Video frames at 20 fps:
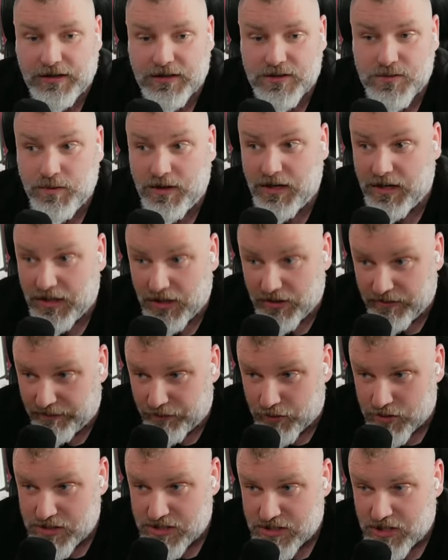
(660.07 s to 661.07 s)
as well
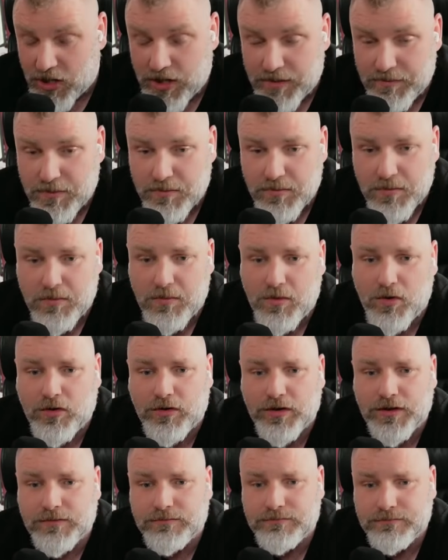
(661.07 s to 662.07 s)
for time
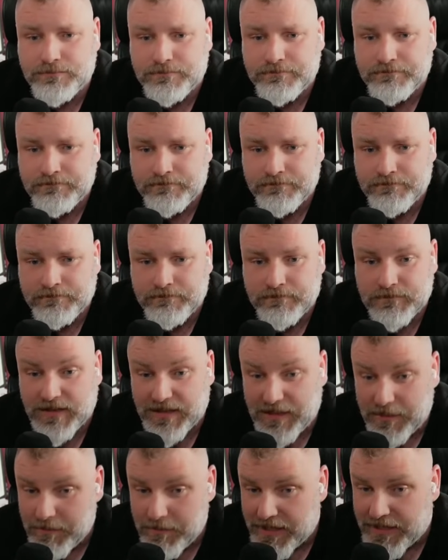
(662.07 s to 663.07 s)
immemorial. That
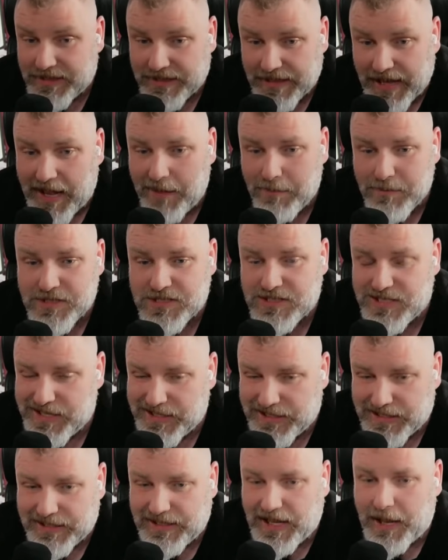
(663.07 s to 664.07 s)
he made that
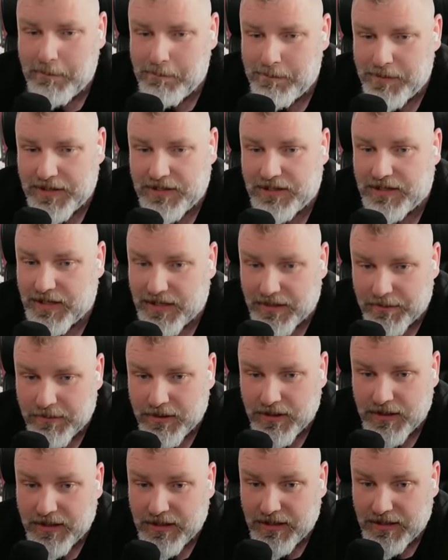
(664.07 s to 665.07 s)
mistake in that big game
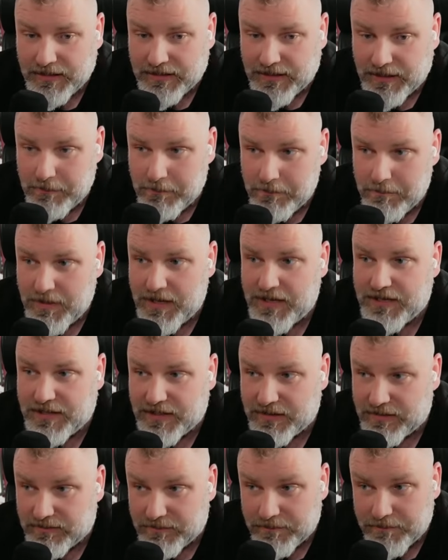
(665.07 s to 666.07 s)
that
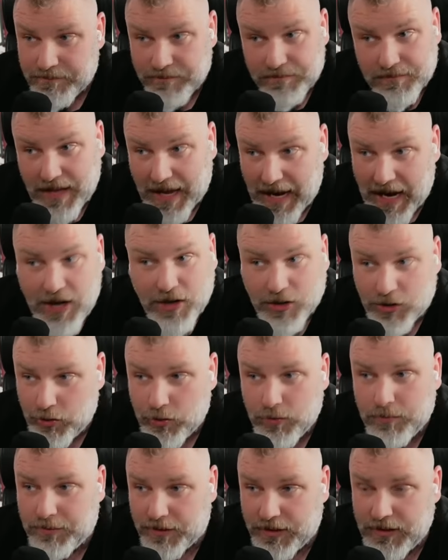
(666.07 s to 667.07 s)

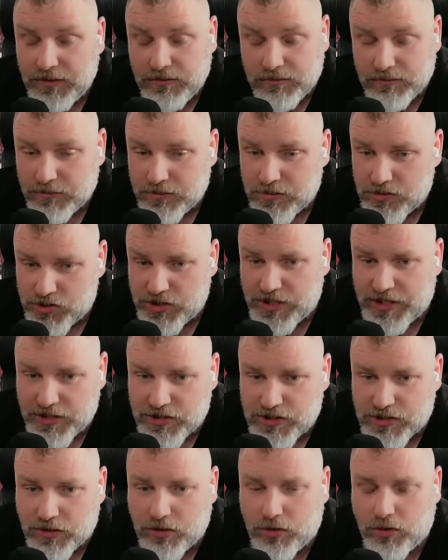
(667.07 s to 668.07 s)
arguably
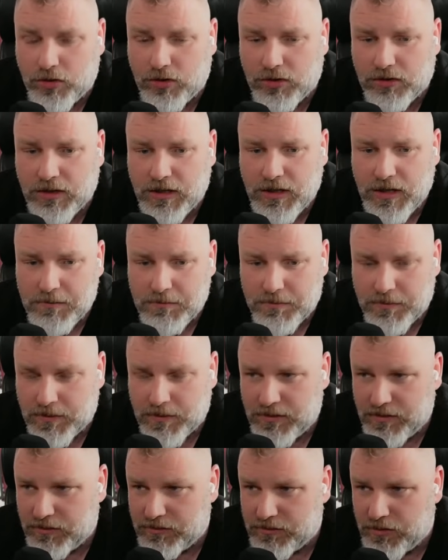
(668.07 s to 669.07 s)
changed the whole
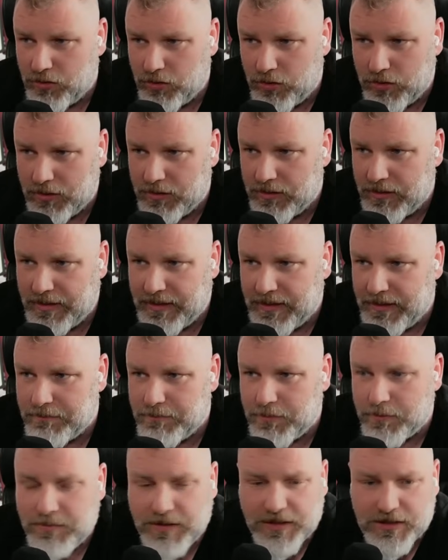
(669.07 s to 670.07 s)

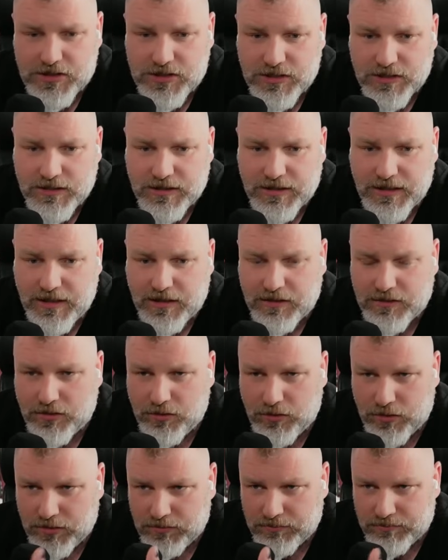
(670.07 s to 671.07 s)
perplexion of the game, or the
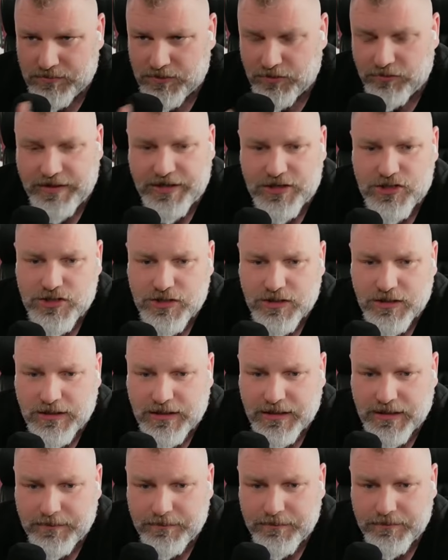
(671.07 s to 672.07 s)
whole direction of the
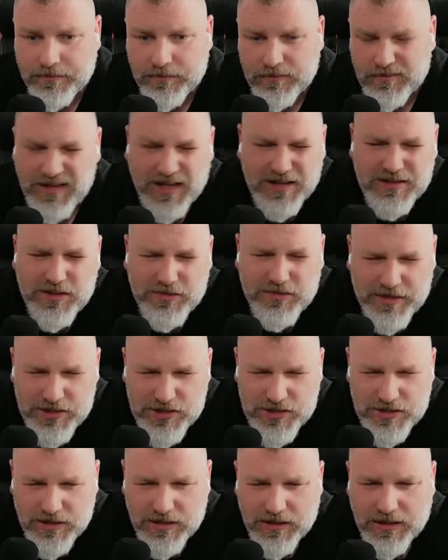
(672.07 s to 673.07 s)
game. Not
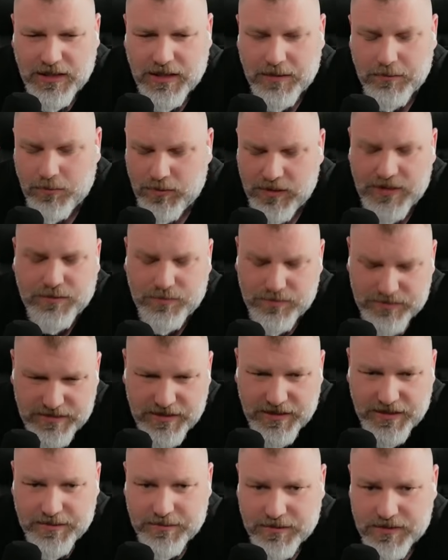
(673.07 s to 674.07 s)
direction of the game. Well, it
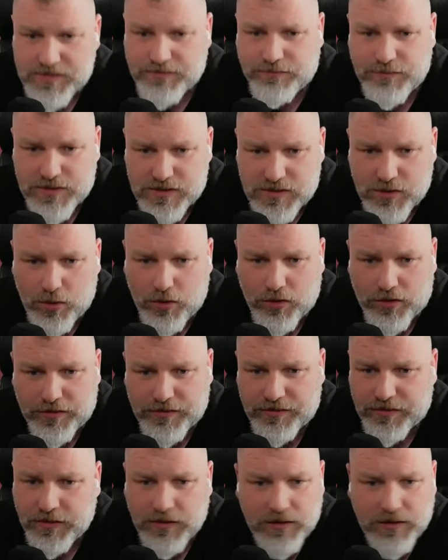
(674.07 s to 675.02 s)
did, because if we scored,